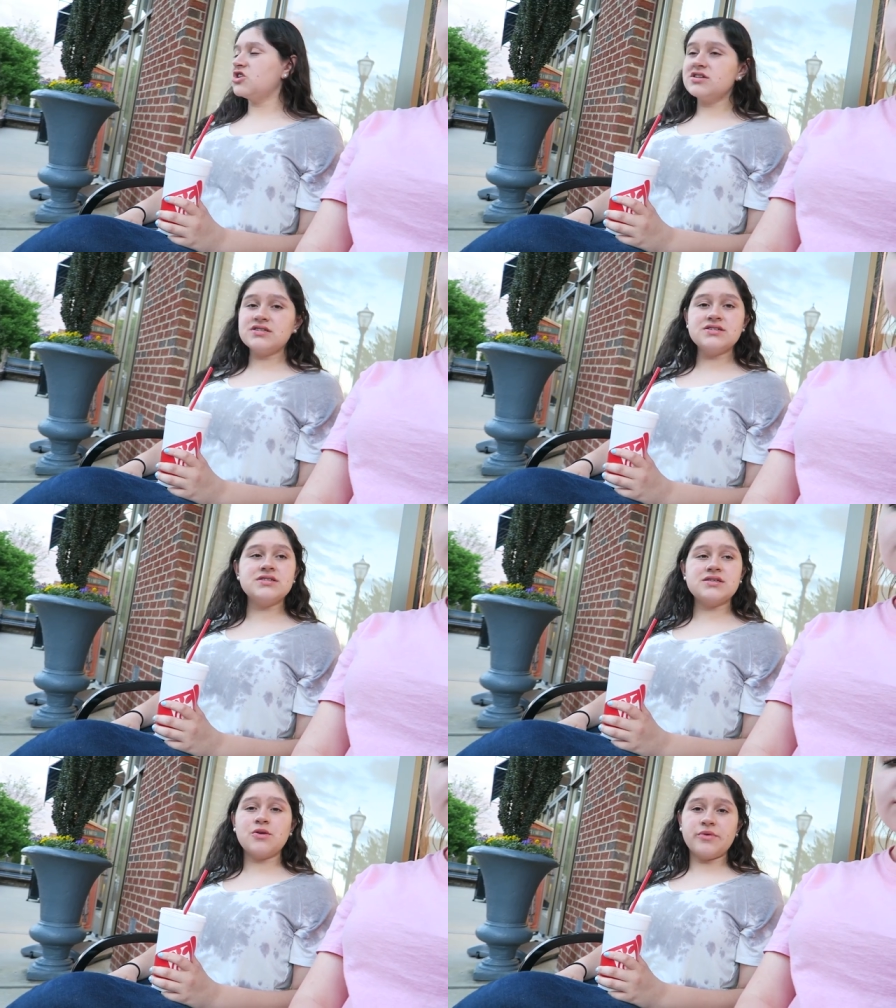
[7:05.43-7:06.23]
story.
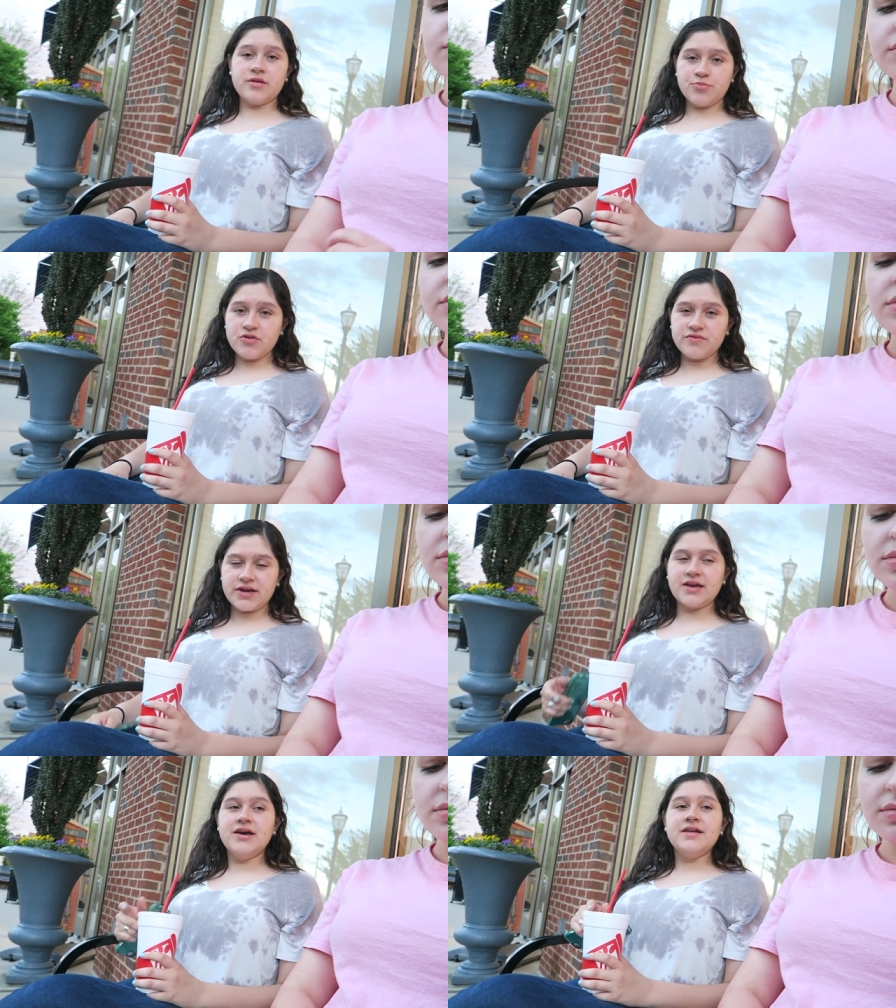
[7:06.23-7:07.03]
Justice is like really improved.
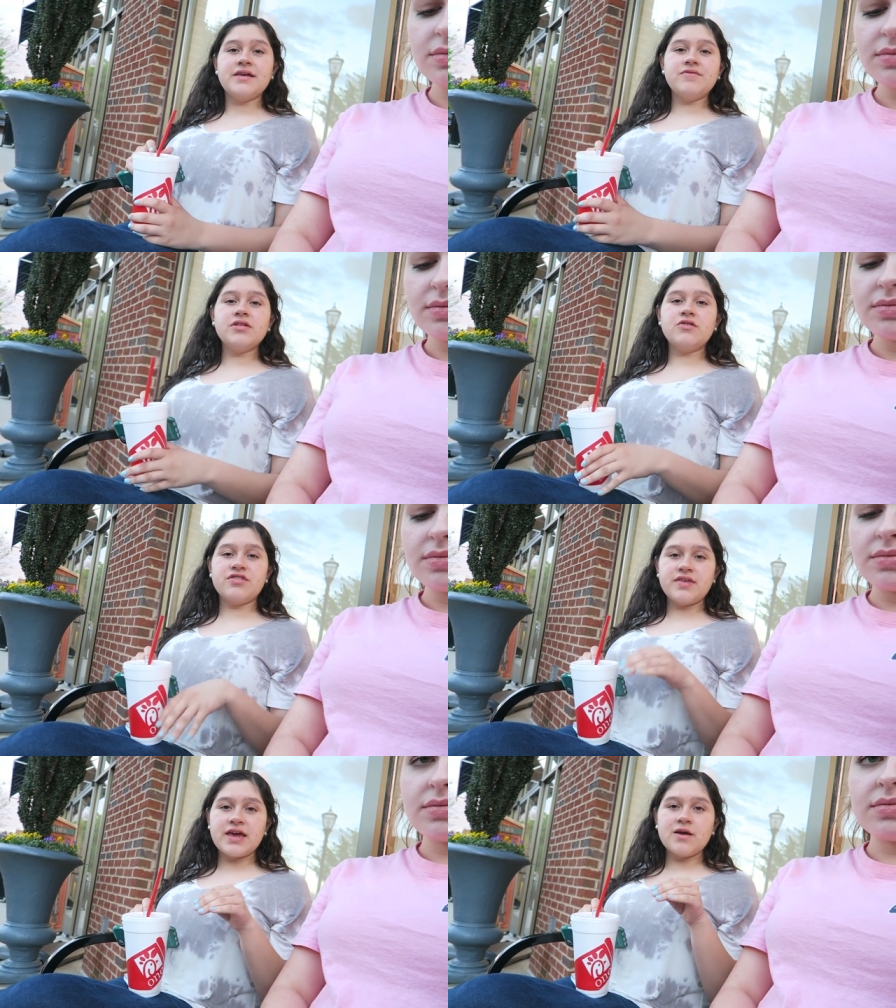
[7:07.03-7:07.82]
They have a
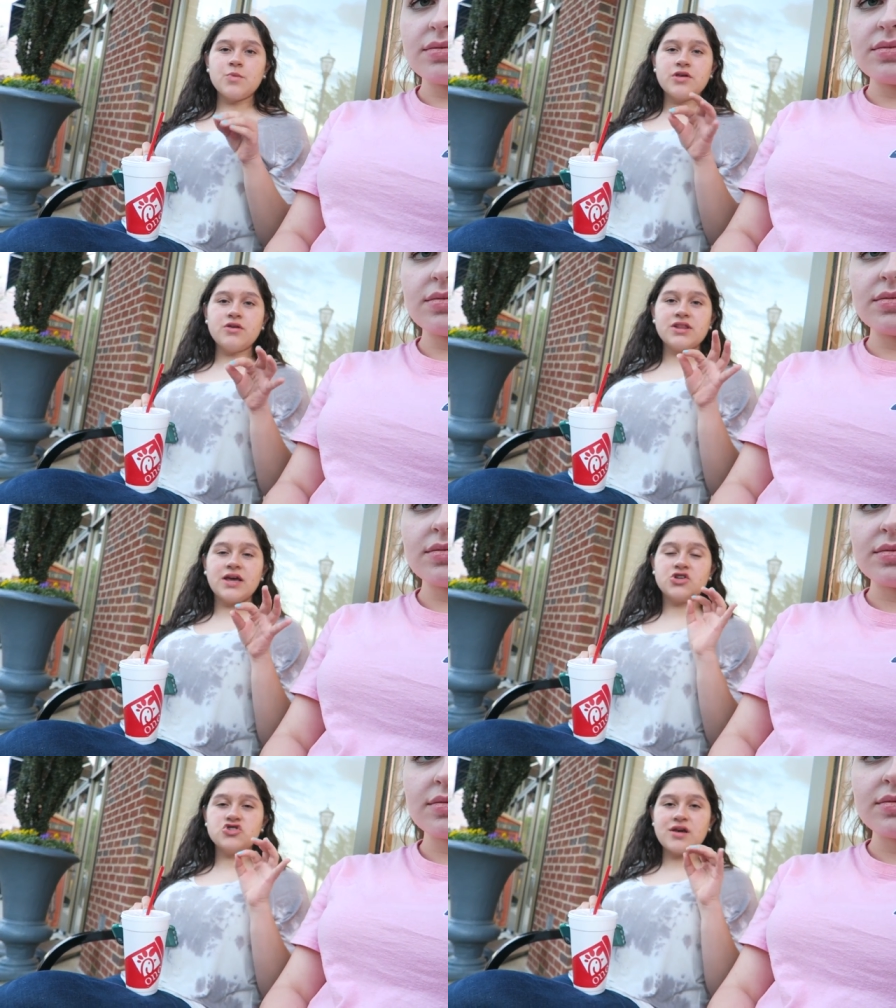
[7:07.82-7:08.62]
little thing where you
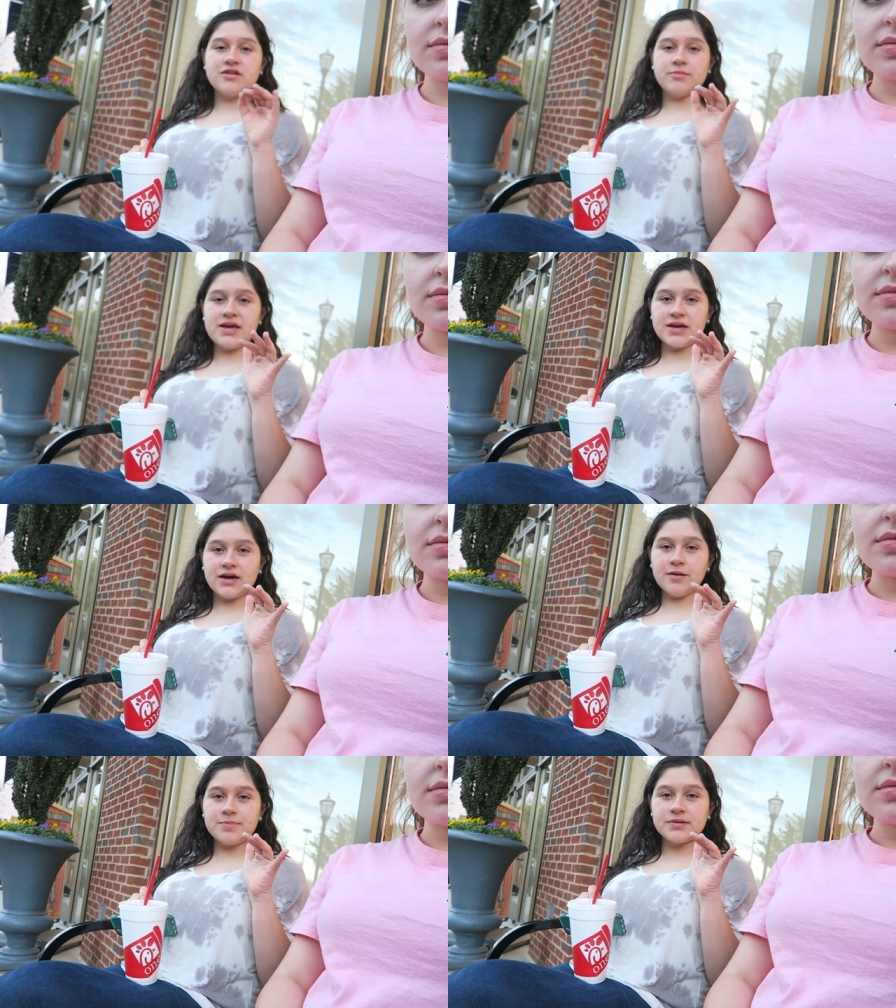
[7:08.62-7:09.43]
can like try their
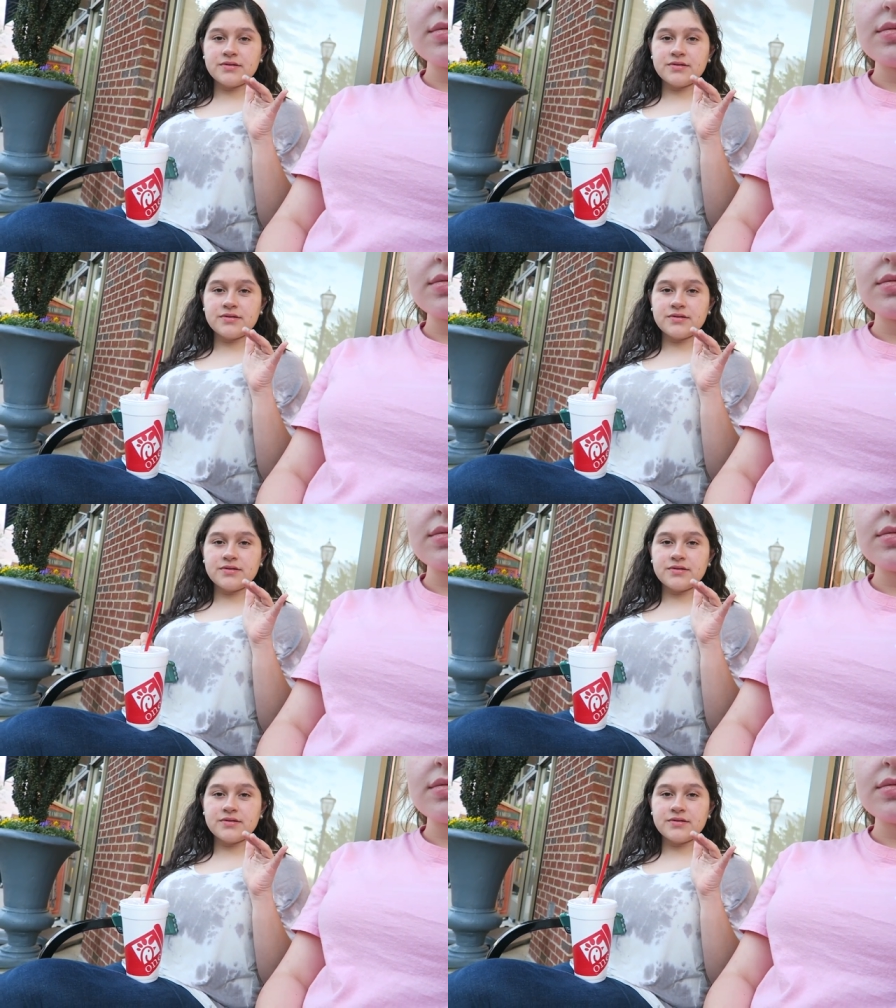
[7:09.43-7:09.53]
makeup.